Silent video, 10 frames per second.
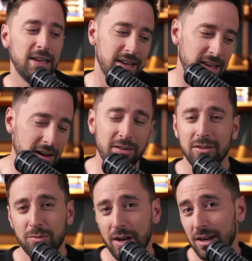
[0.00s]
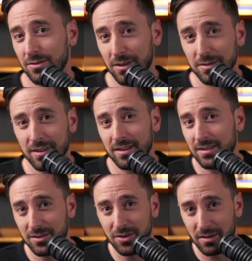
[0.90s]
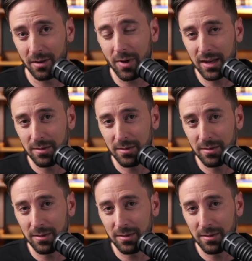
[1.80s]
Now I just want to actually use that to generate my